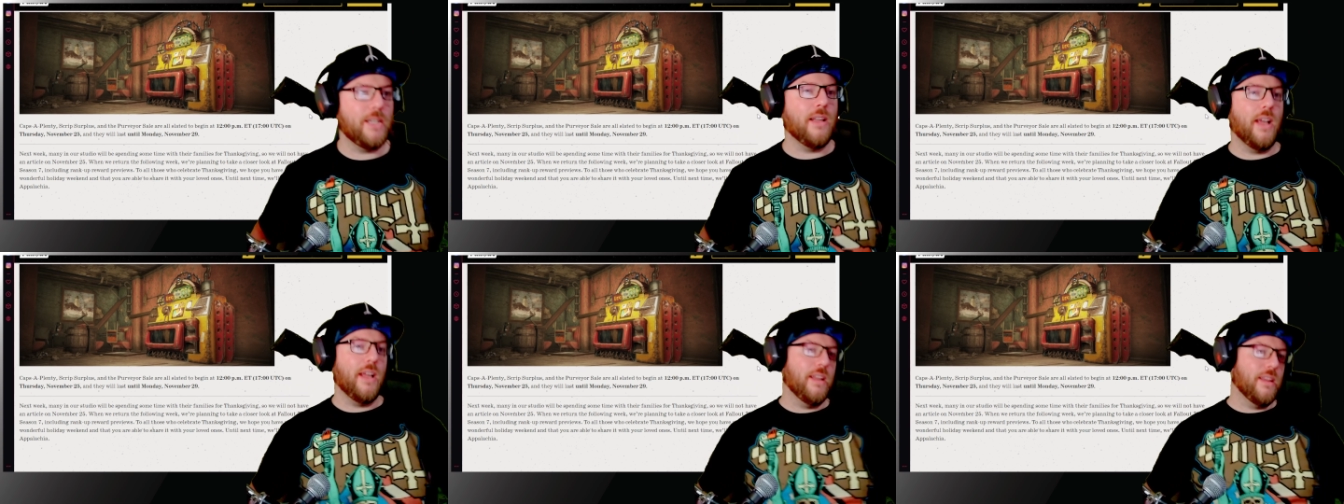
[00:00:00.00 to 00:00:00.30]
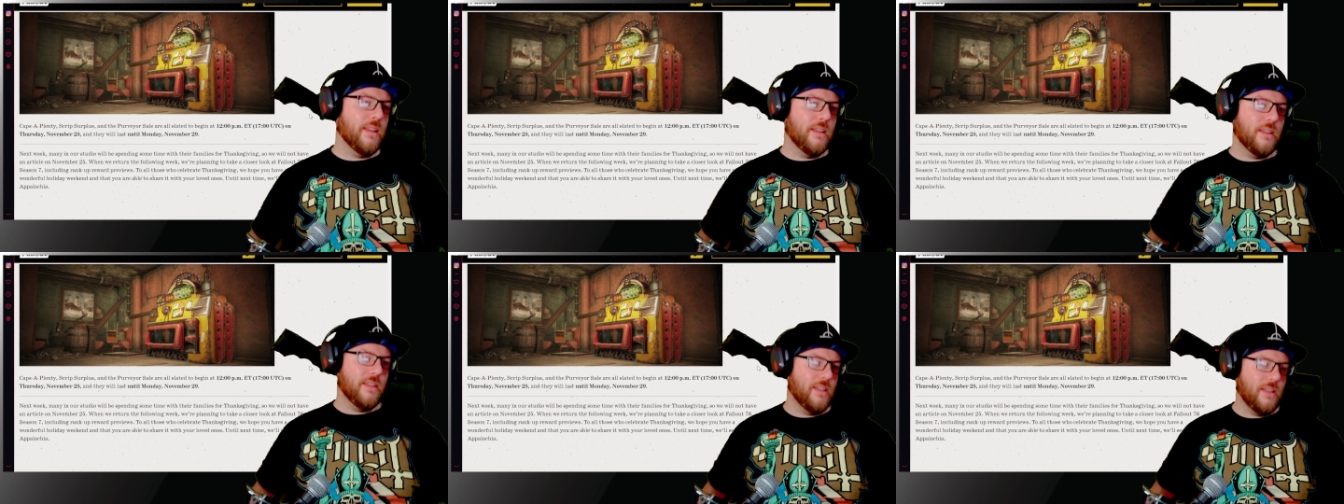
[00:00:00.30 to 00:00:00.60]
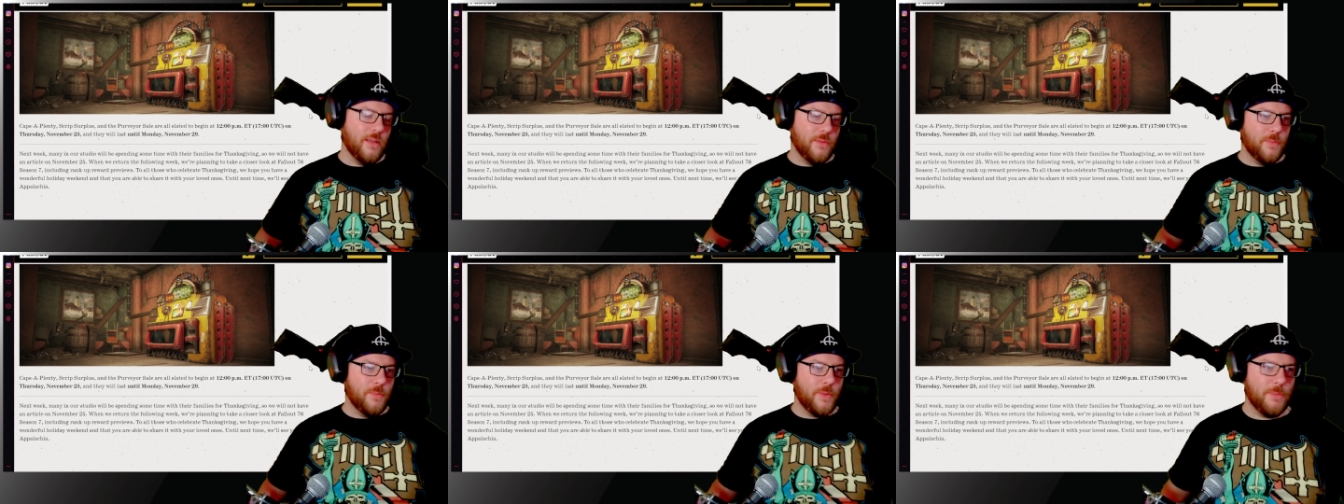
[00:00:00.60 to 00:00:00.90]
Like
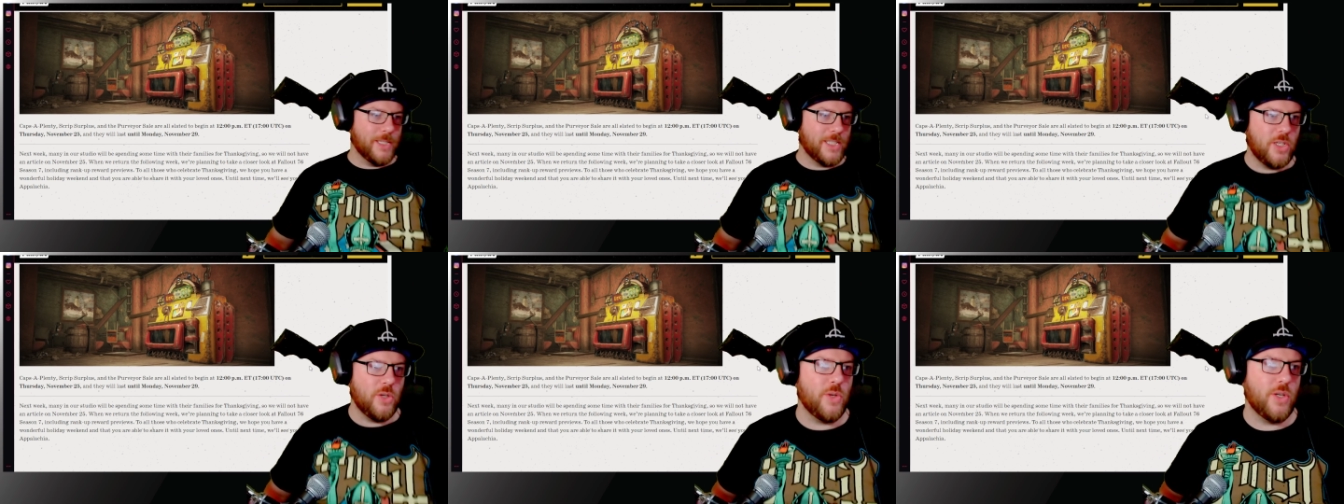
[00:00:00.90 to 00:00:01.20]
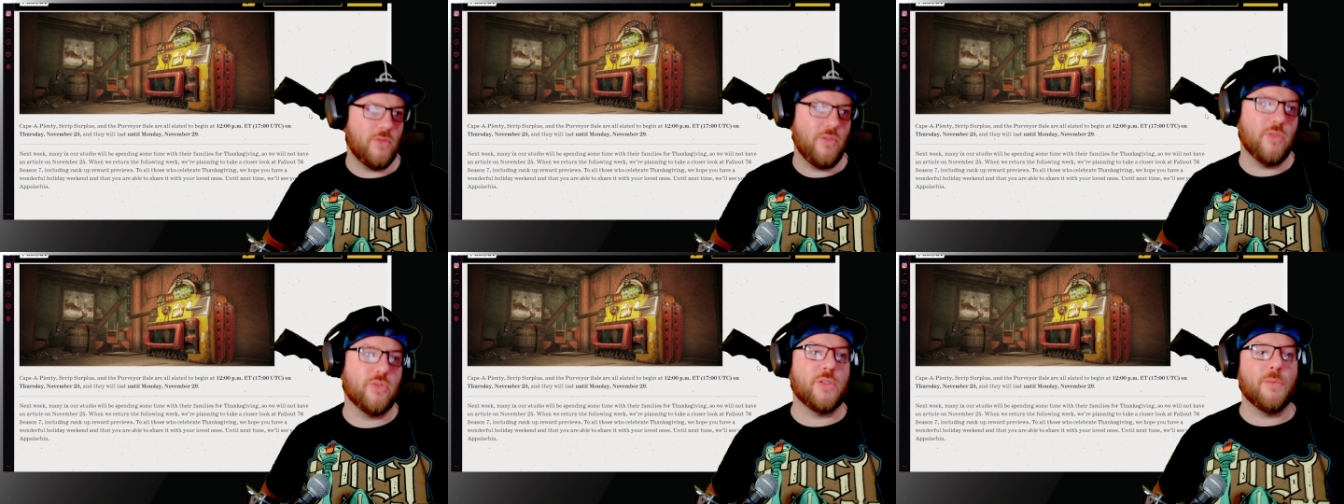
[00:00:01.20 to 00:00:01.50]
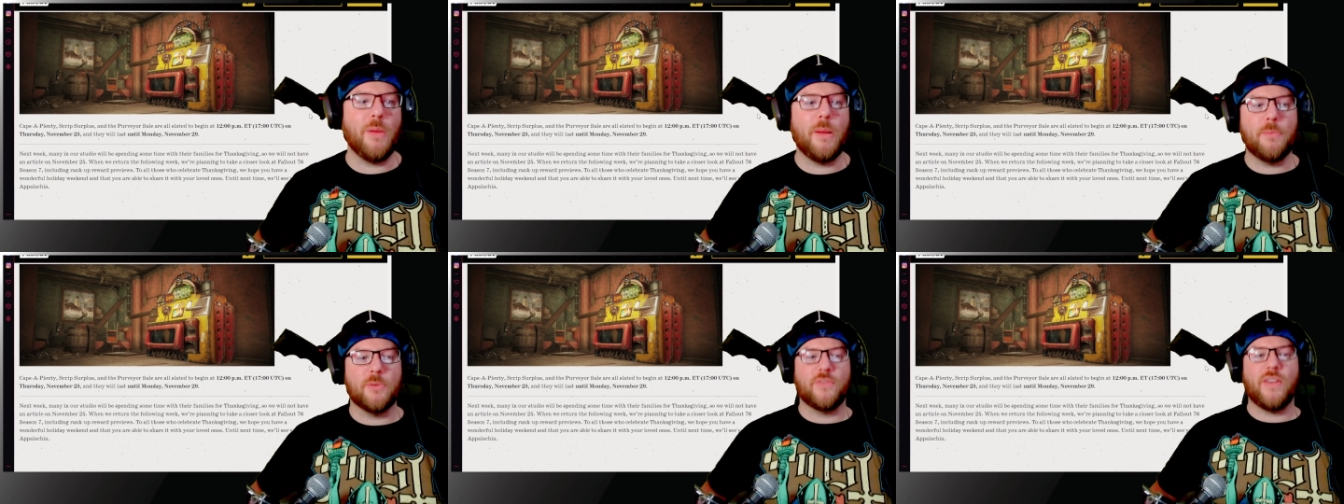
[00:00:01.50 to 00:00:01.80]
there'll be 2-year-olds in
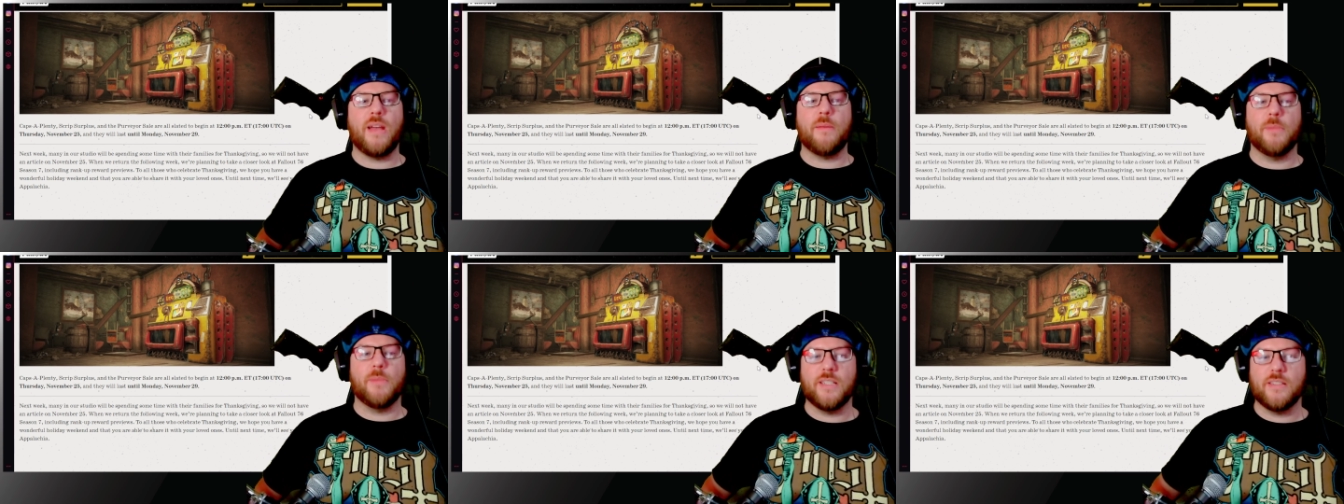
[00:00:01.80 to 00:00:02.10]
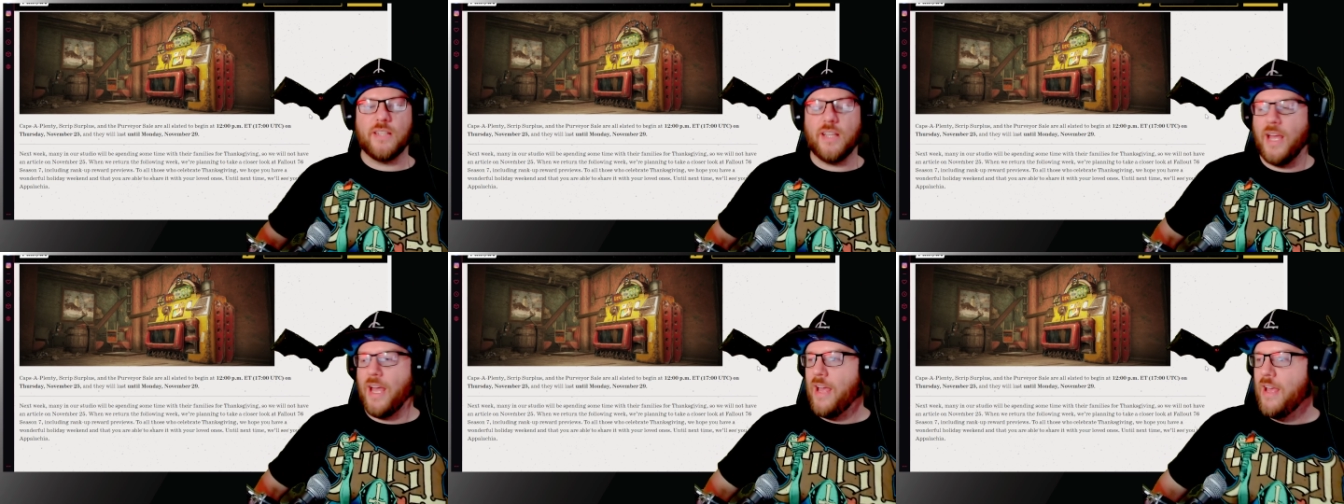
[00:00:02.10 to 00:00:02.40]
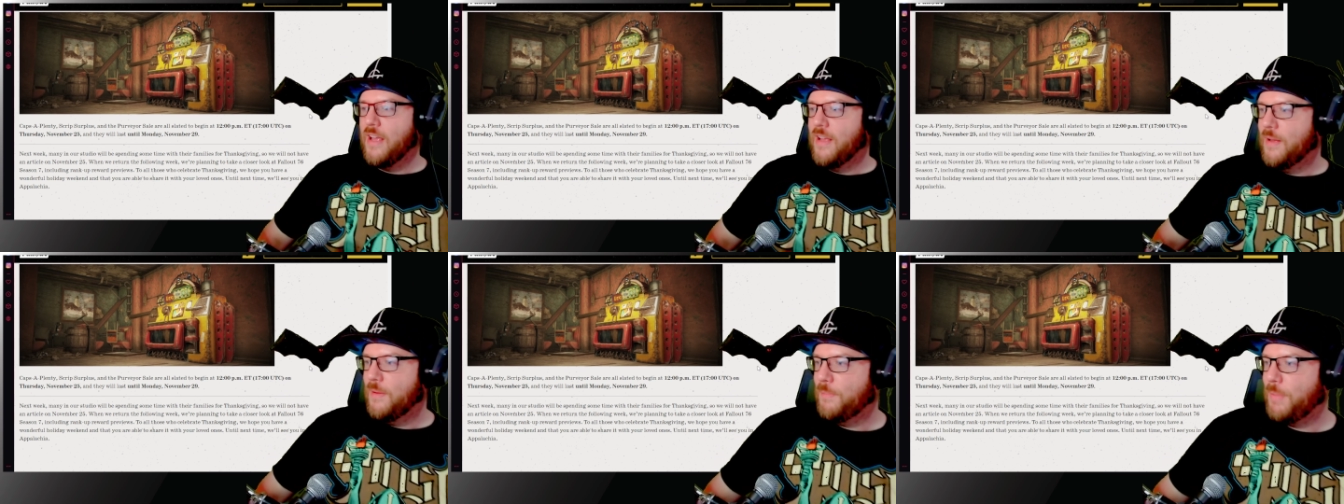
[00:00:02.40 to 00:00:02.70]
people's families that
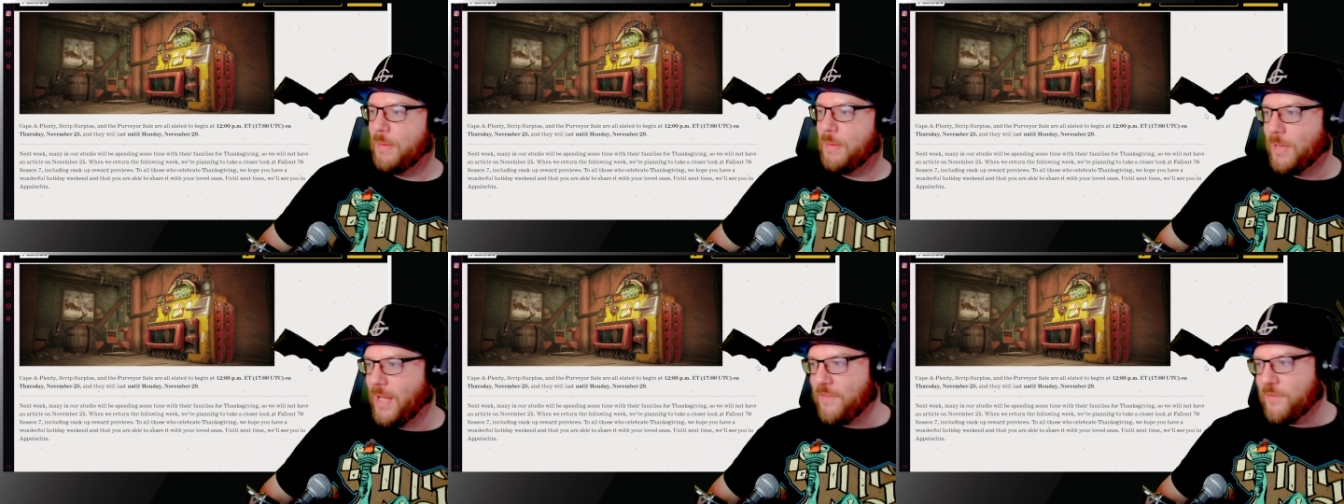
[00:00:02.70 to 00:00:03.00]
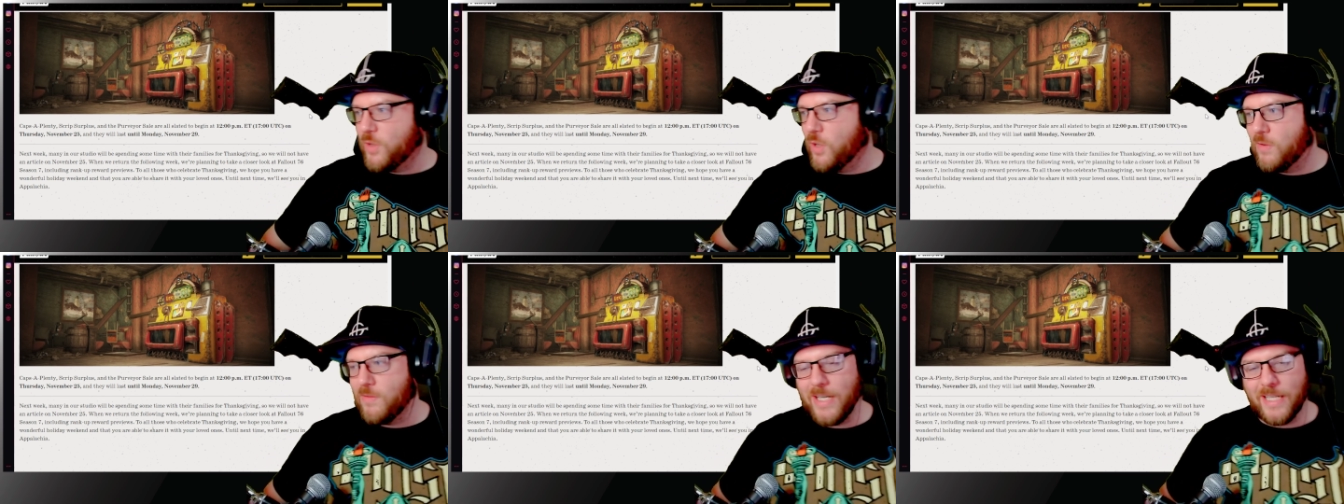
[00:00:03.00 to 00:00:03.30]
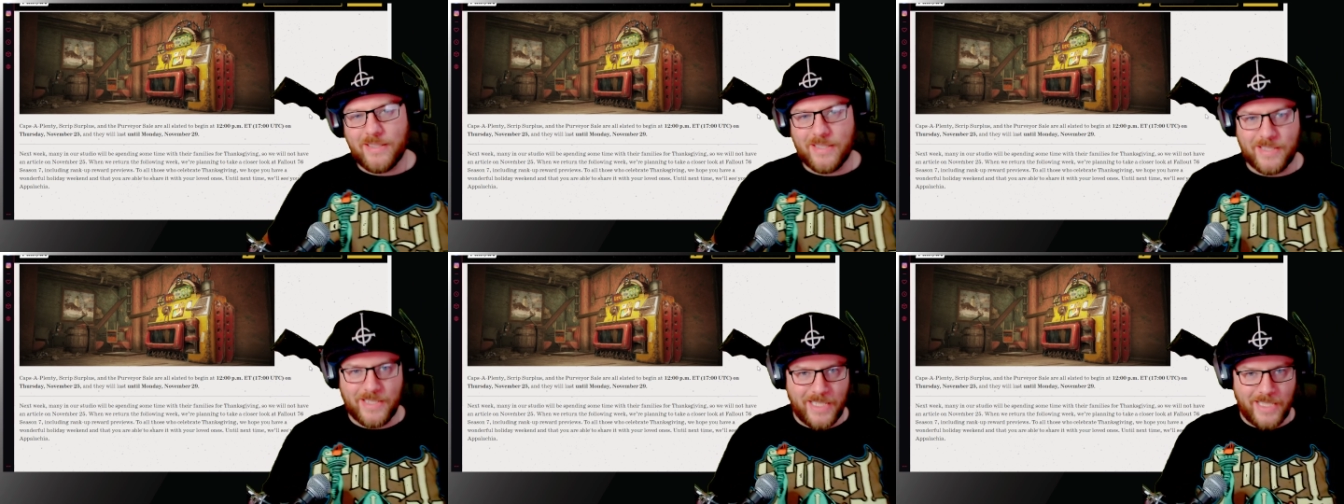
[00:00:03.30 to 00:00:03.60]
people haven't got
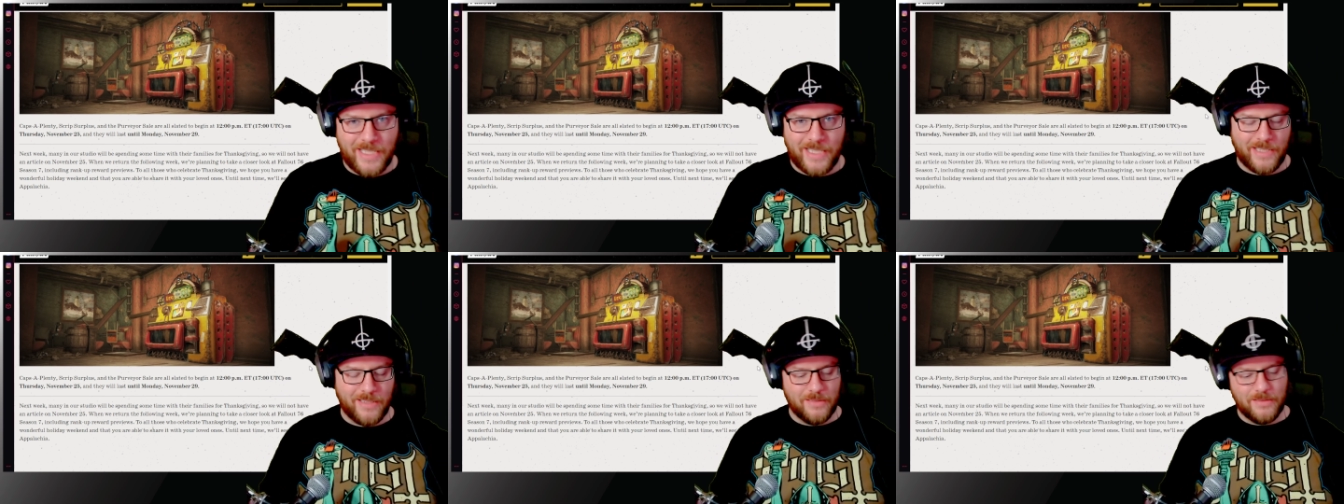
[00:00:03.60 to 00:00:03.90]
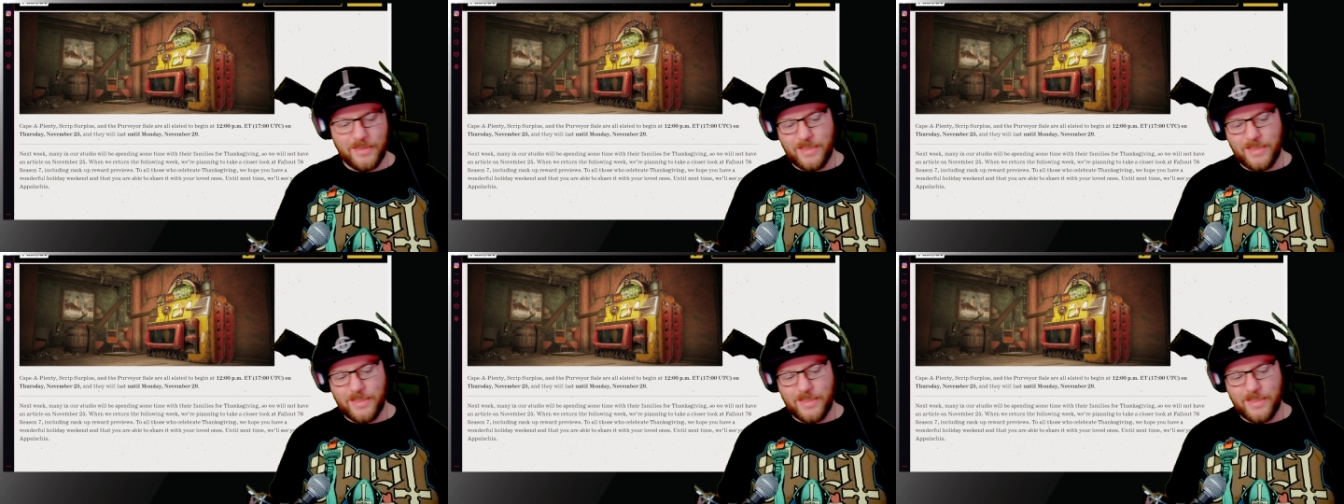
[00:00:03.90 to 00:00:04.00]
around to seeing.